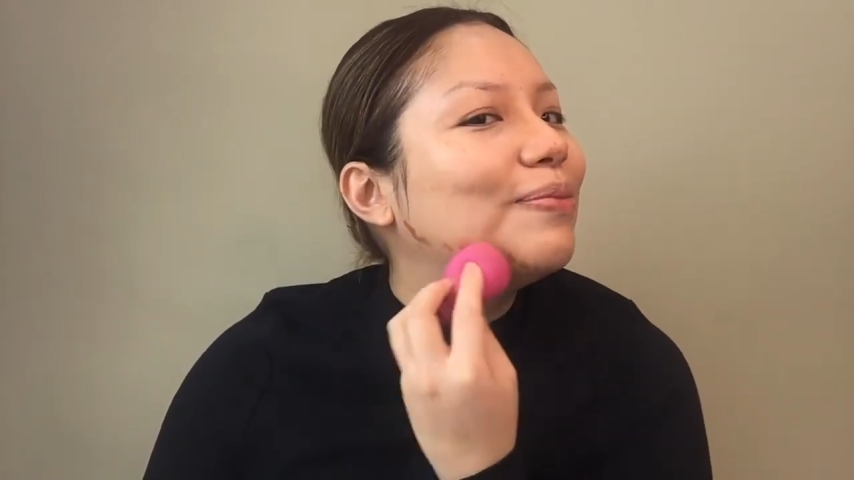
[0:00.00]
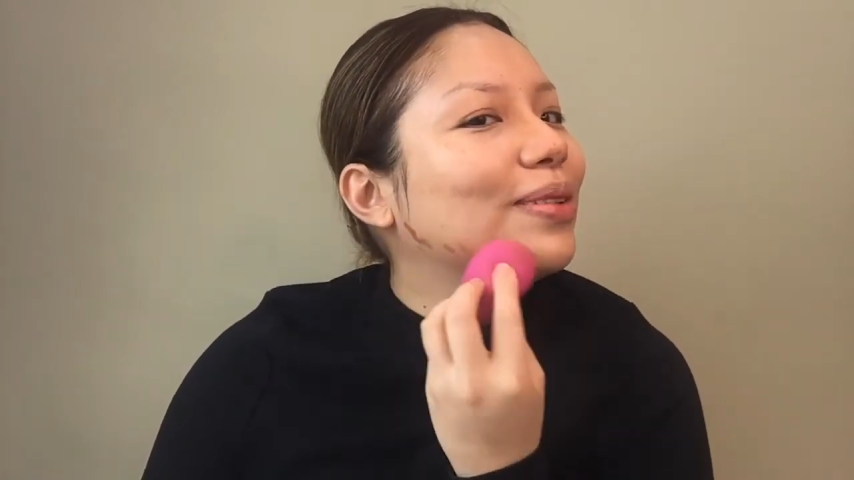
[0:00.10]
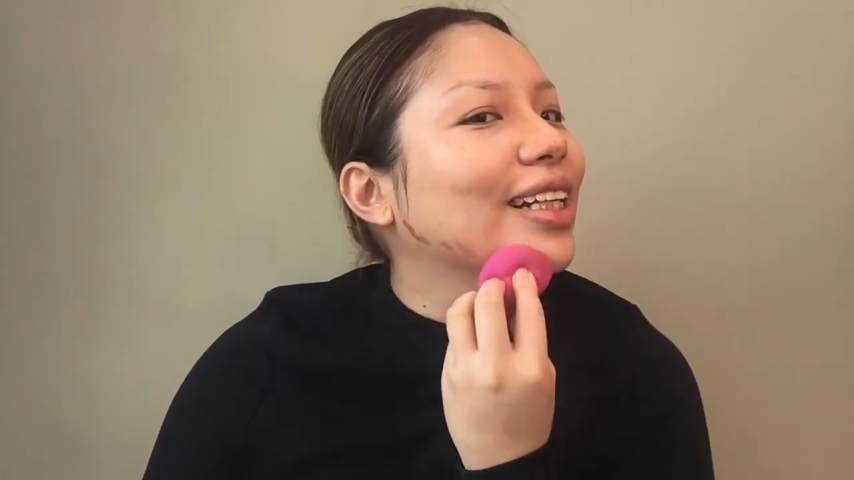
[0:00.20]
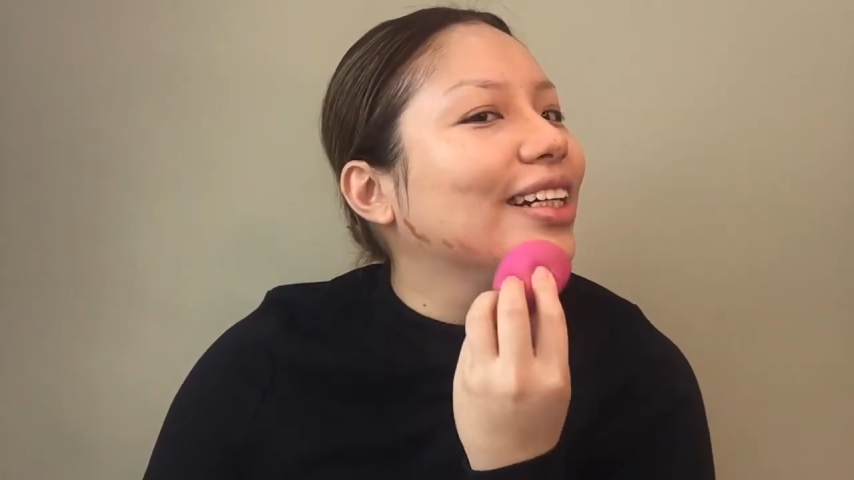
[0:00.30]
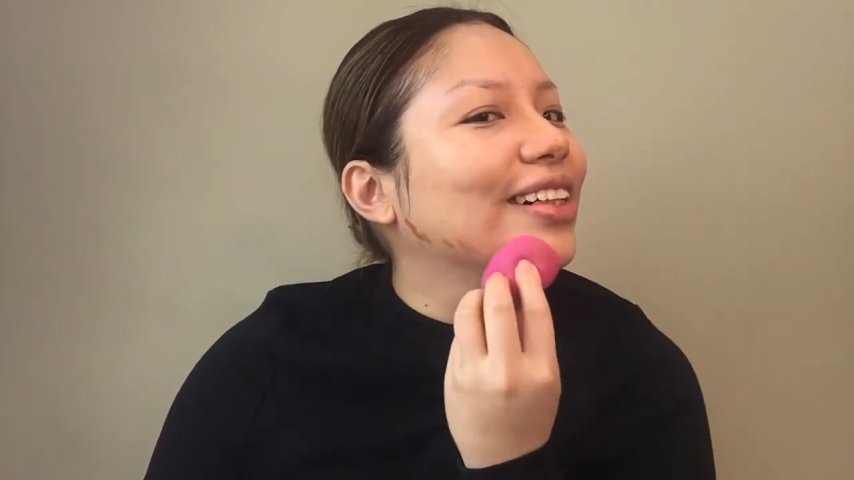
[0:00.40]

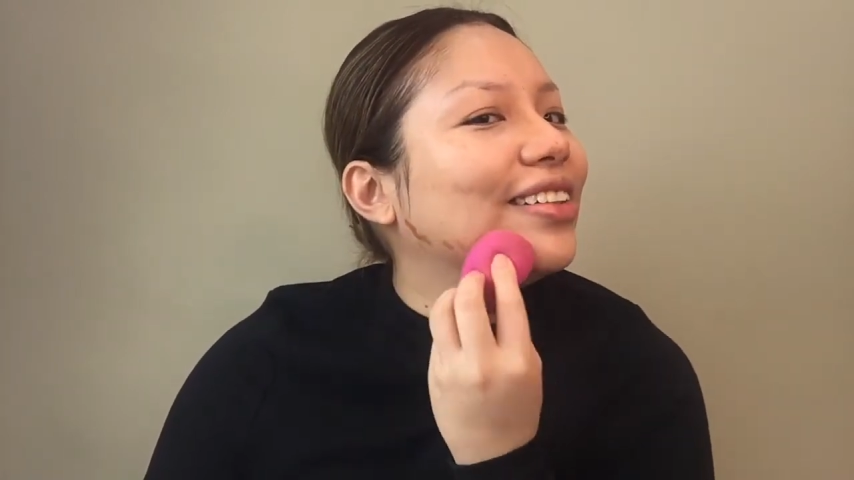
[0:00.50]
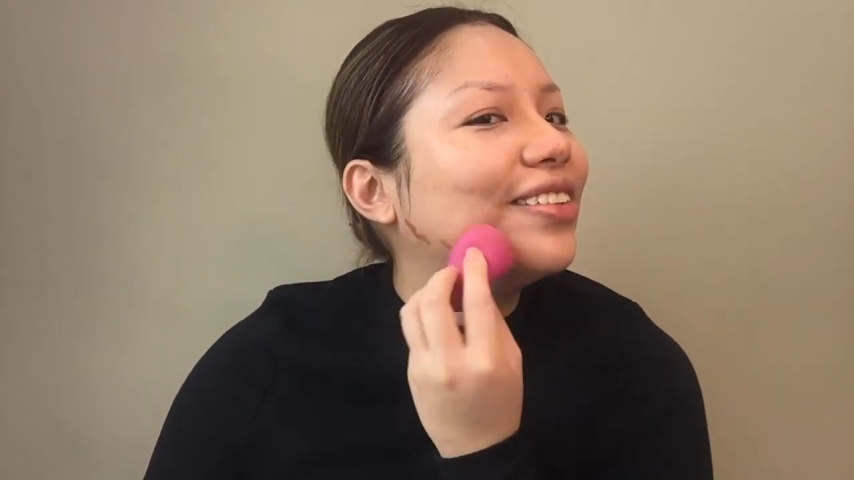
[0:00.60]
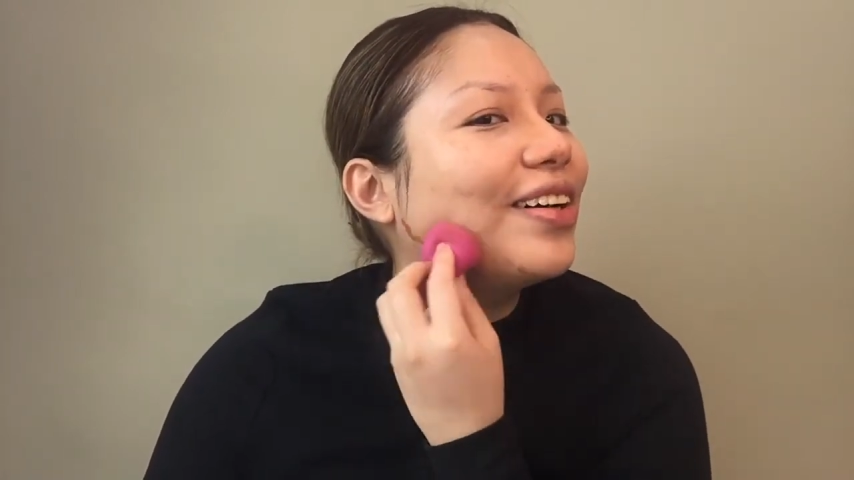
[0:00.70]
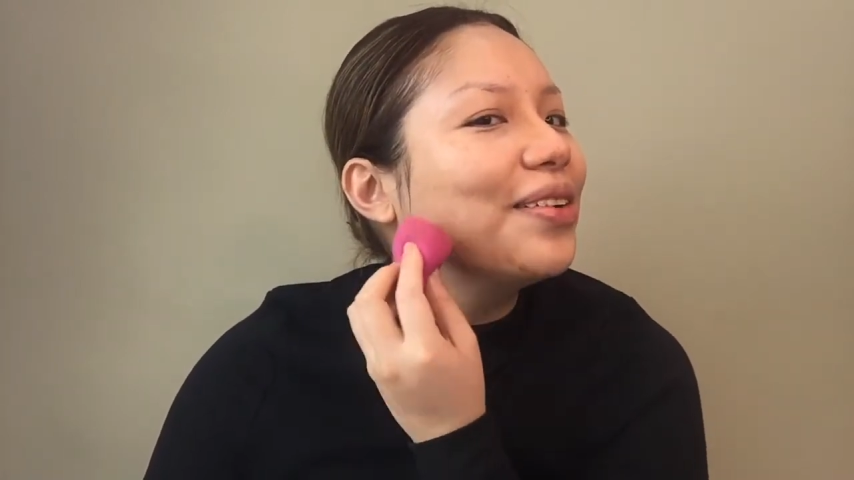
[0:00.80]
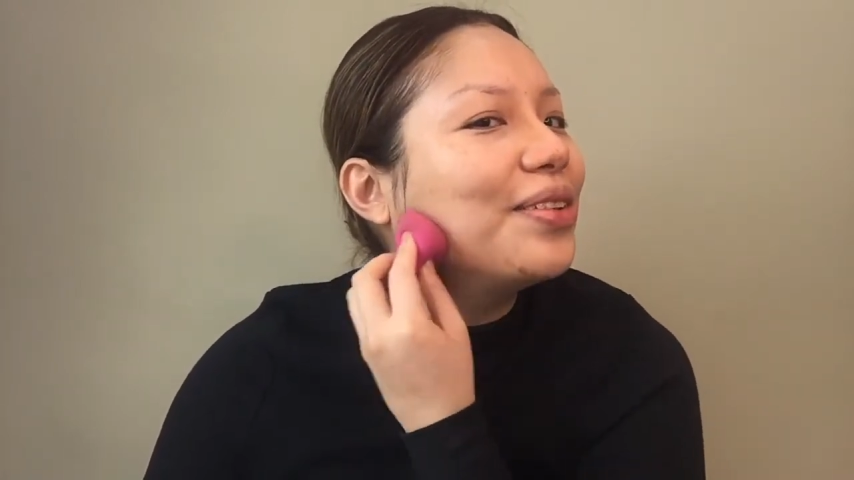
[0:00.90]
play her
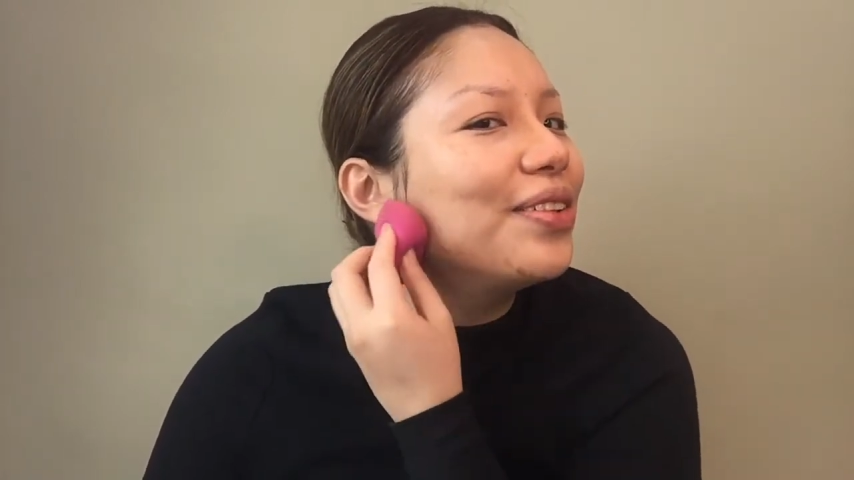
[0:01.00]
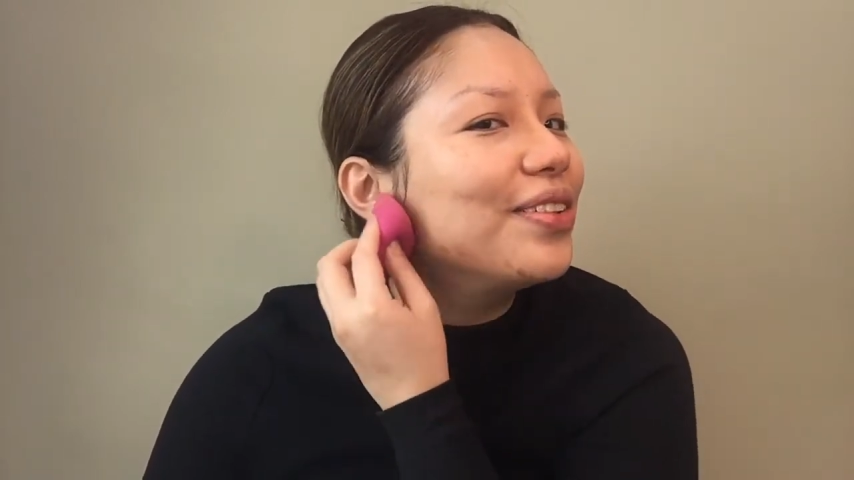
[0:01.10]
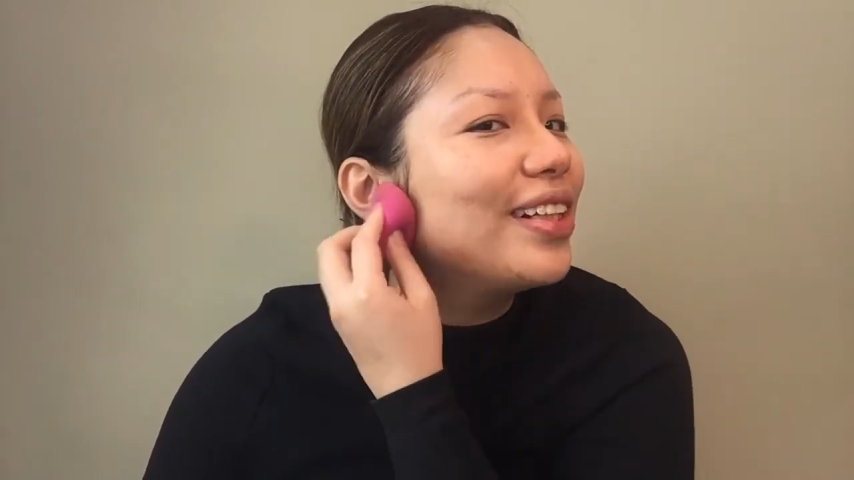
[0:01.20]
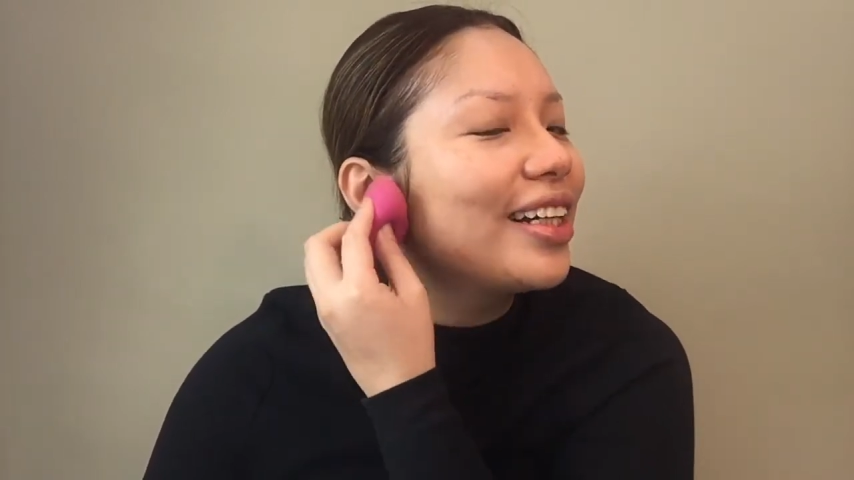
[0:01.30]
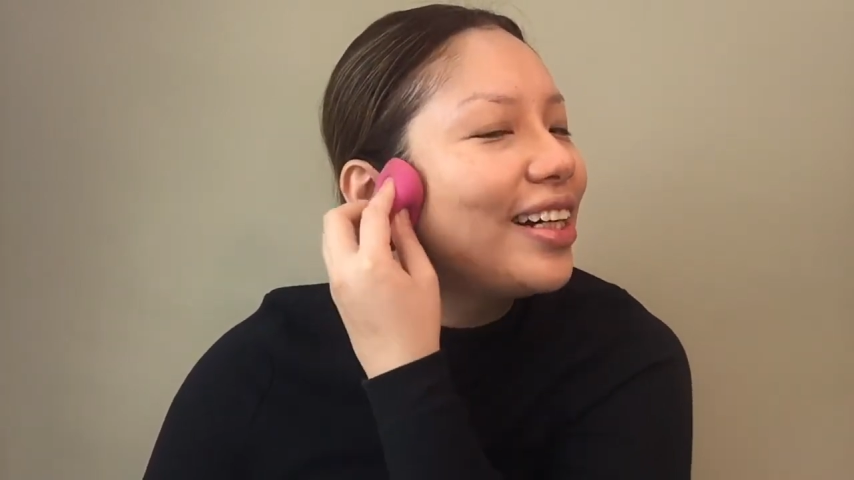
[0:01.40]
around, you know,
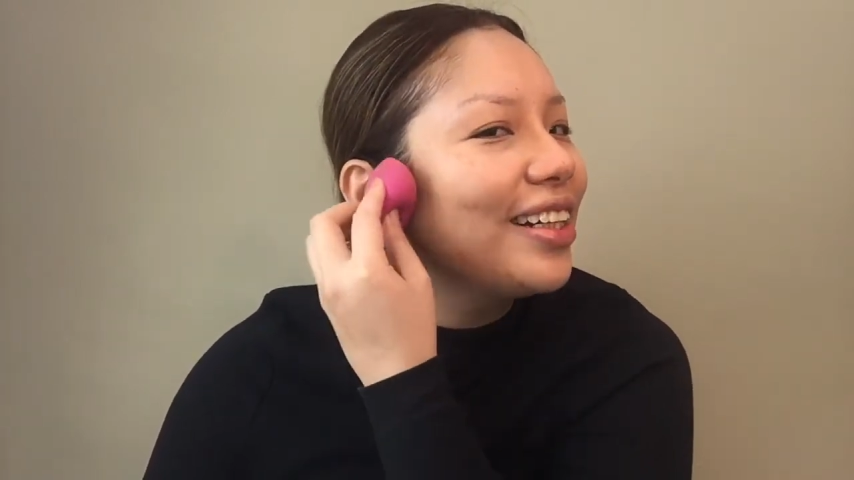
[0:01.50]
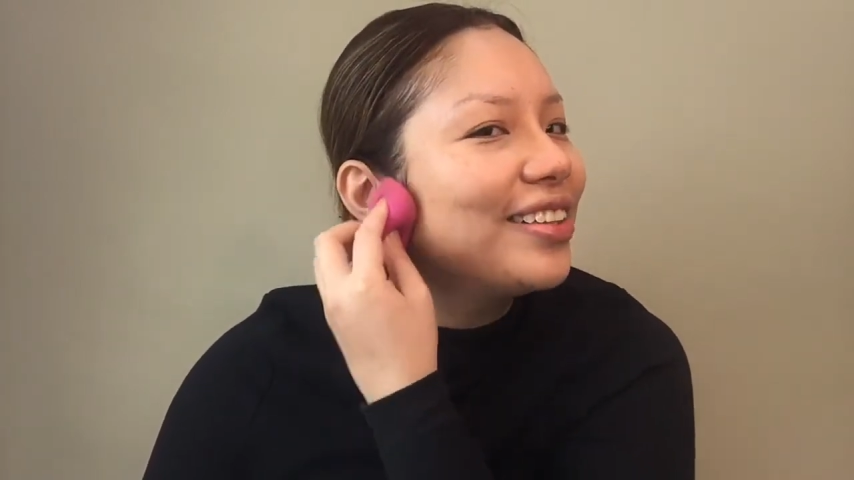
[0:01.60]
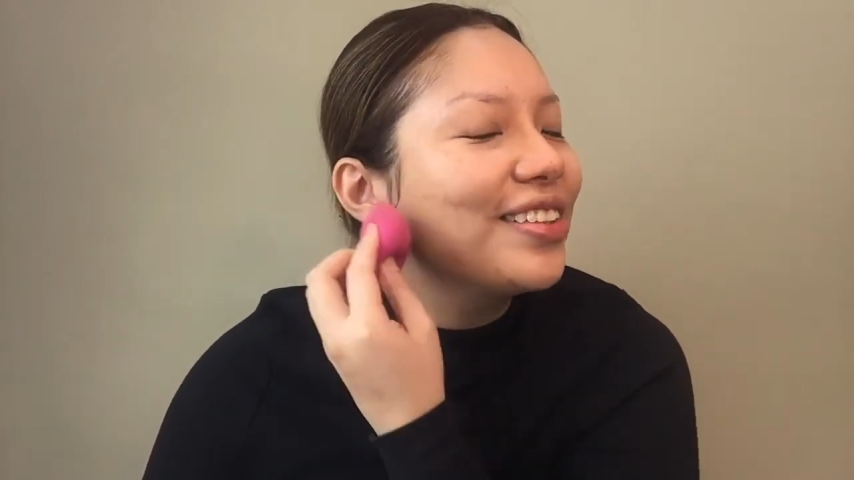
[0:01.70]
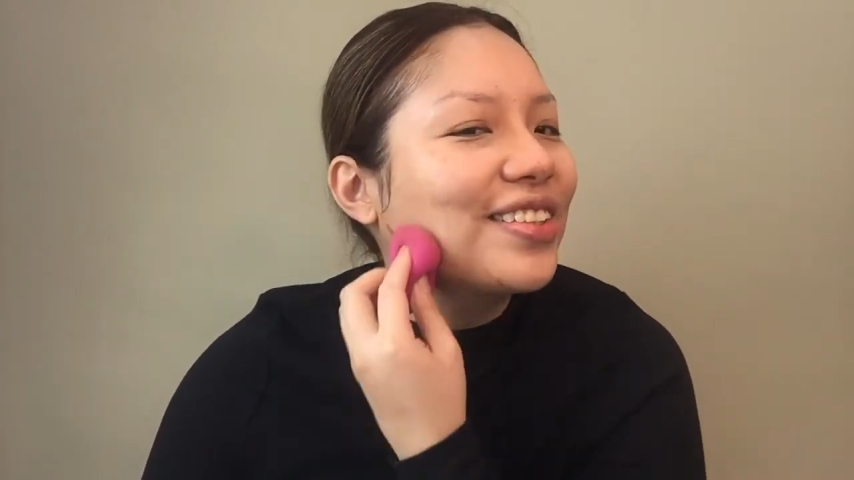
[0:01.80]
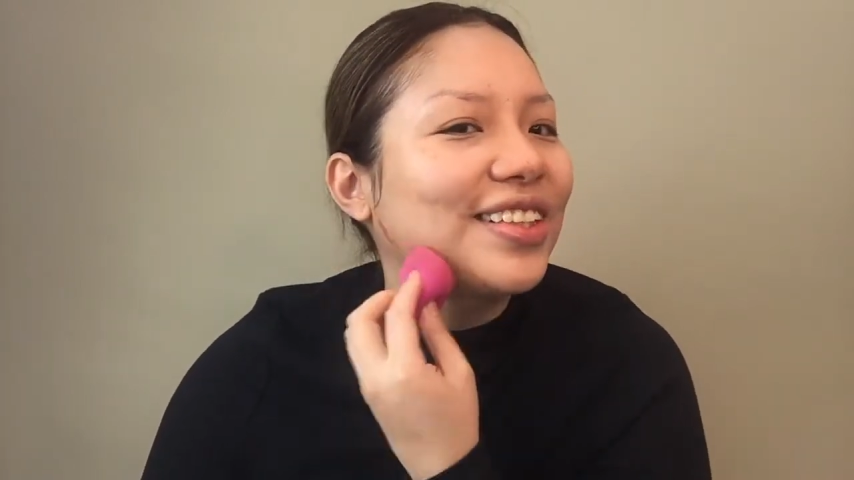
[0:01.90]
like
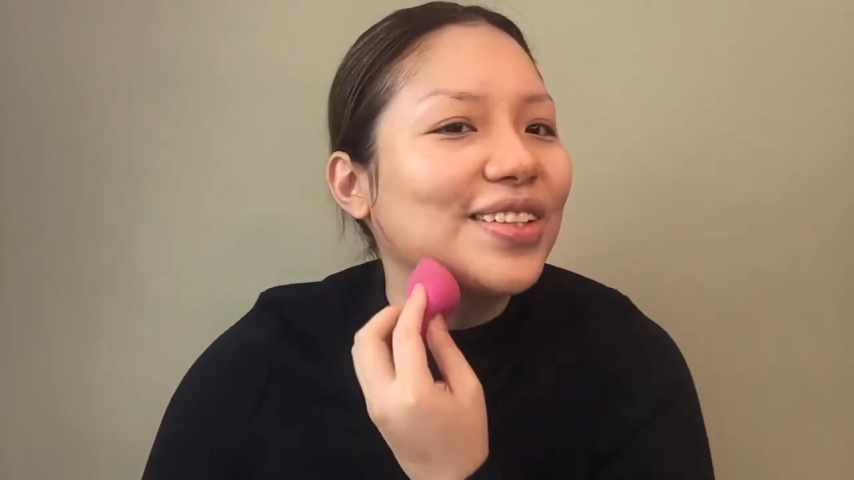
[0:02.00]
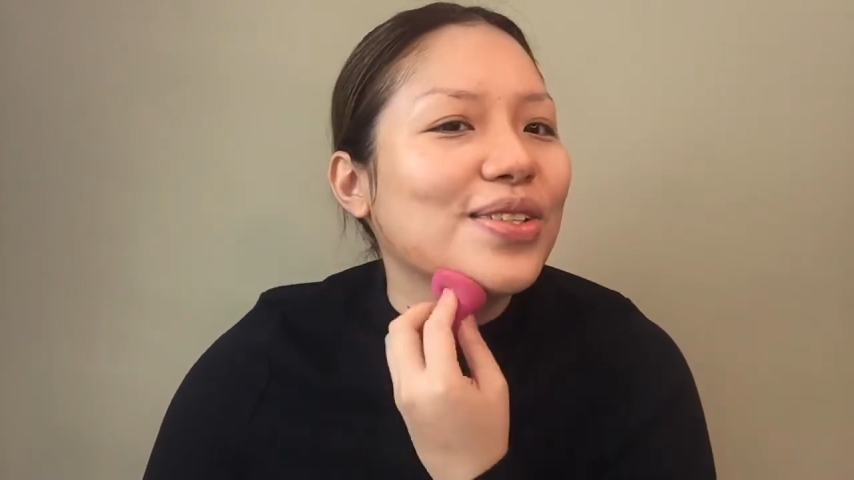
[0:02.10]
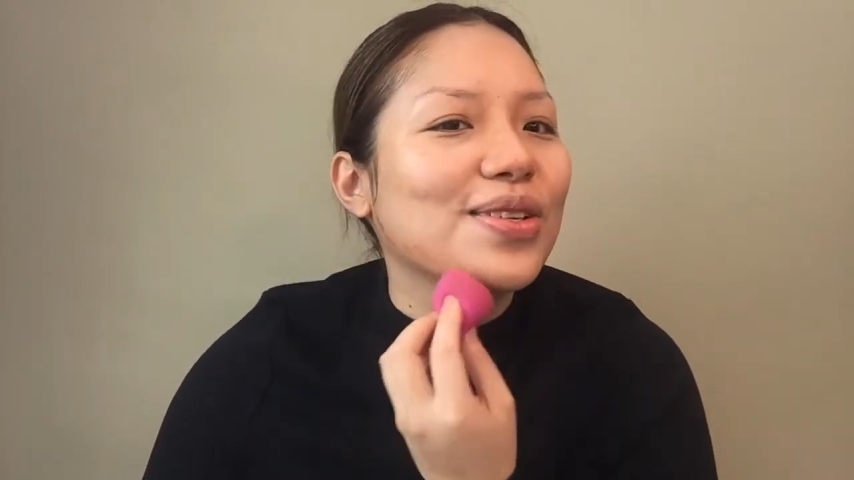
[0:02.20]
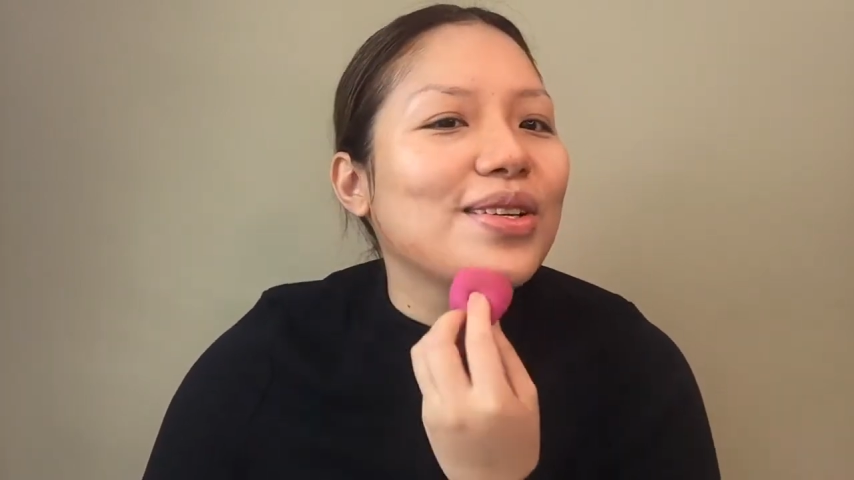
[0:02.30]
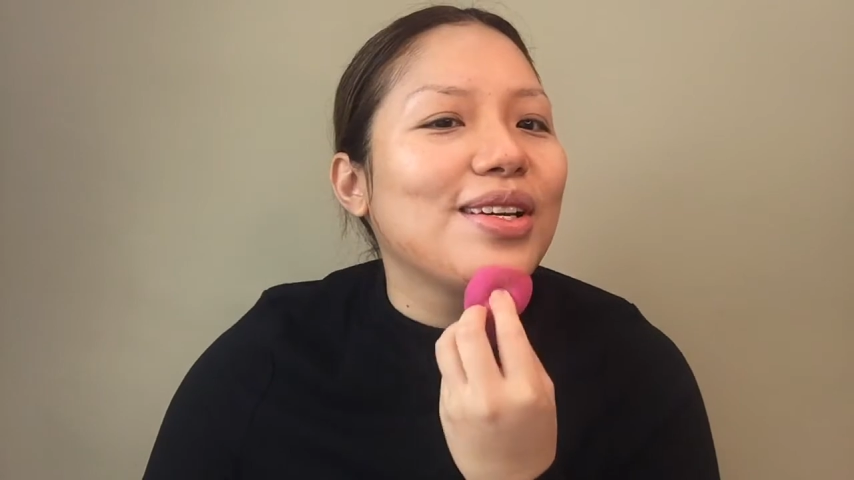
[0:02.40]
other singers.